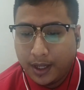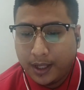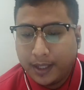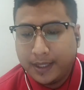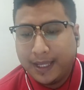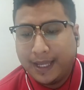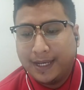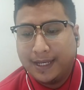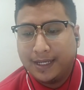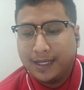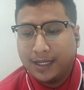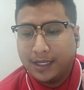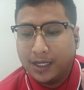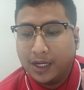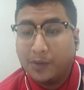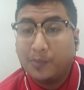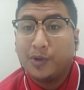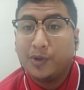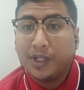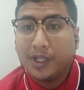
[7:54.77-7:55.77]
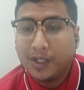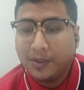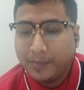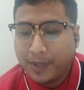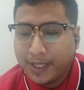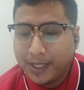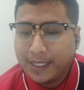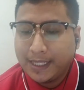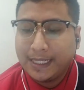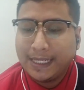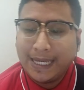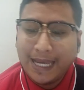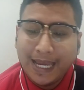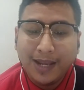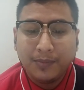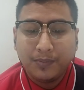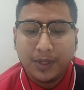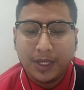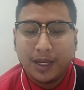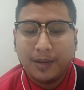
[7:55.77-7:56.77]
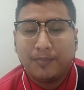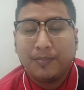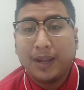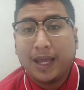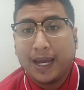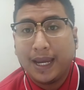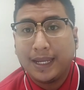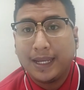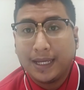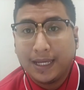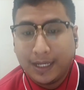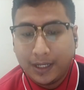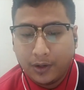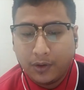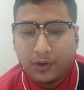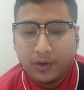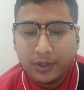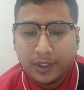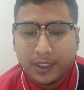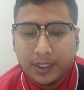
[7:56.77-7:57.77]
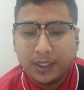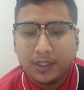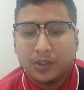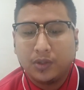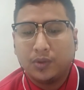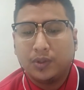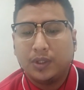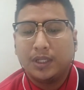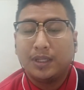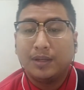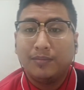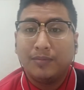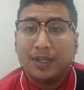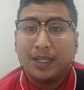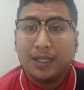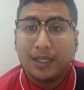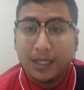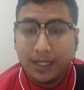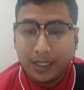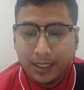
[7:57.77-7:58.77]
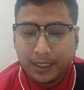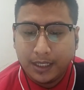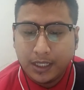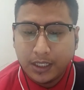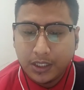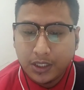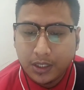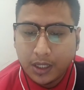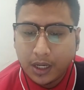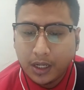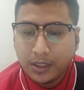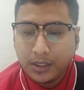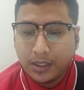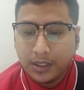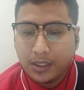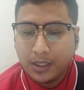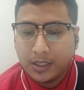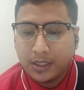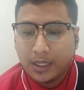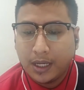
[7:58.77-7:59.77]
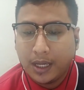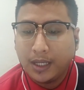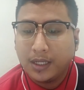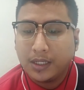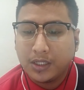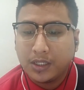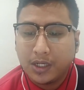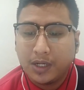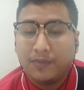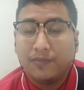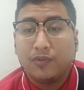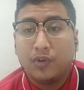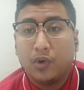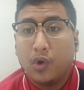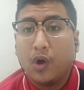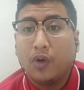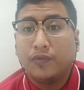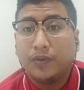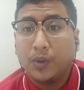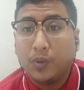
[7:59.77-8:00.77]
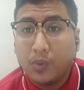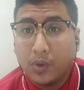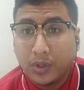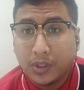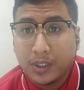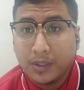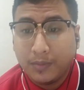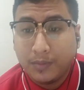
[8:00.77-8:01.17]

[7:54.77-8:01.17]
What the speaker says: that the numerical method can be applied in order to determine the discharges and the stream flow of a water